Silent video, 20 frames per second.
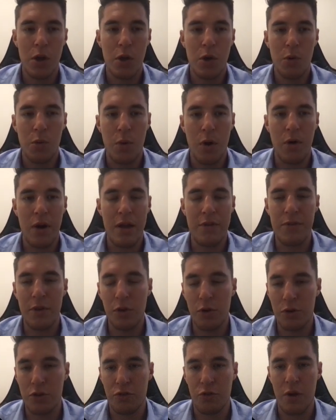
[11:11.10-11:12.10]
wherever
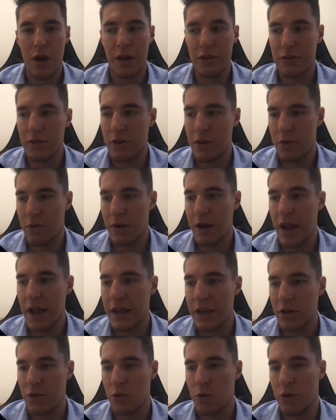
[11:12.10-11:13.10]
you're trying to create
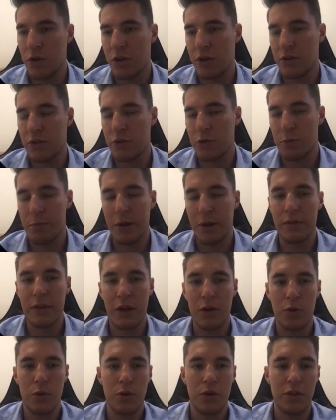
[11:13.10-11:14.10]
an audience or build that
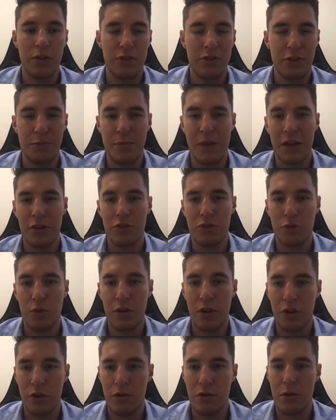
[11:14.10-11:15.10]
audience, just make sure
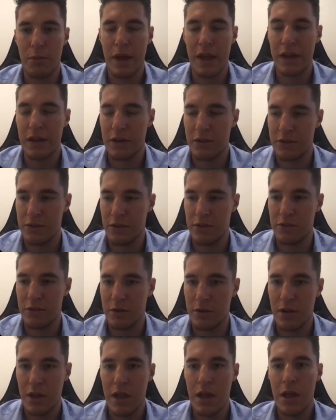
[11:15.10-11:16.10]
that you remain
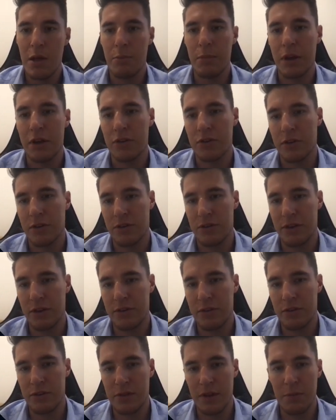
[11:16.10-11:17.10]
consistent, because
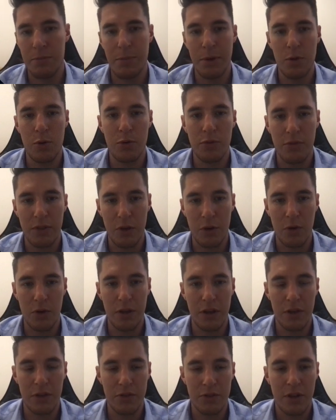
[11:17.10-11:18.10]
consistency builds the
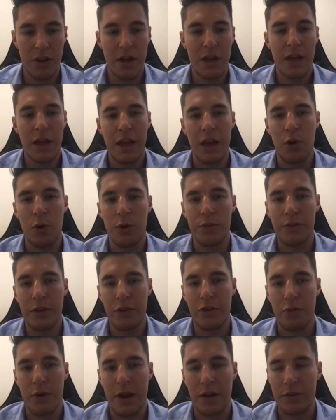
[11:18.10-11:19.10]
audience. It also
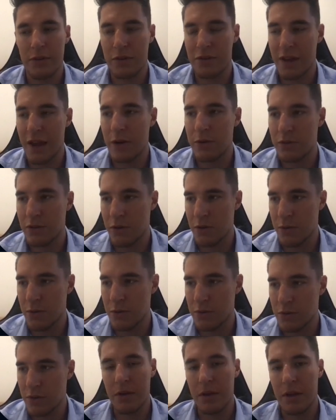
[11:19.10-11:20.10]
attracts the sales
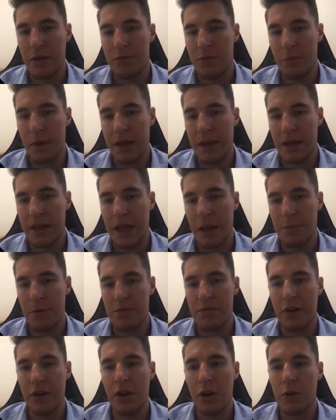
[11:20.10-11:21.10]
calls. If you make a heap of
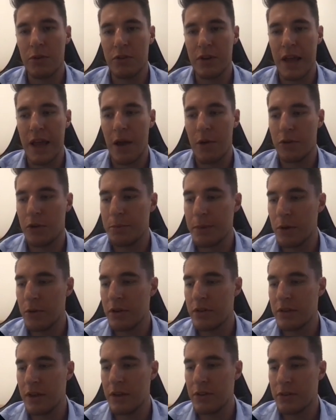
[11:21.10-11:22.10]
videos now and you build a
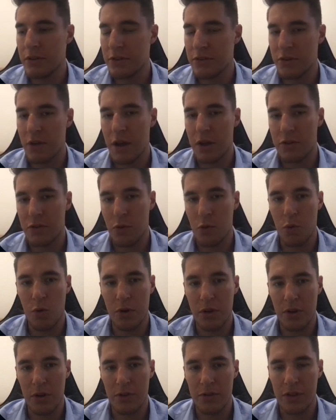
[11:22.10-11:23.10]
decent sized
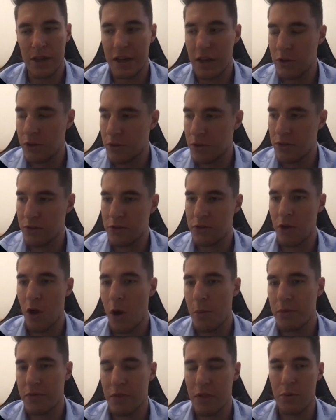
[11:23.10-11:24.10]
audience and then you just
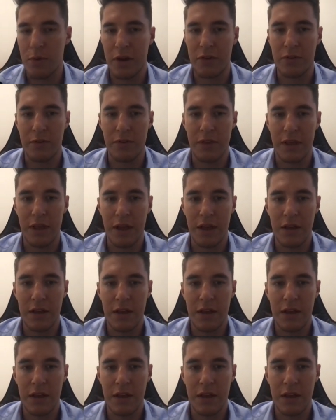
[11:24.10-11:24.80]
stop for the rest of the year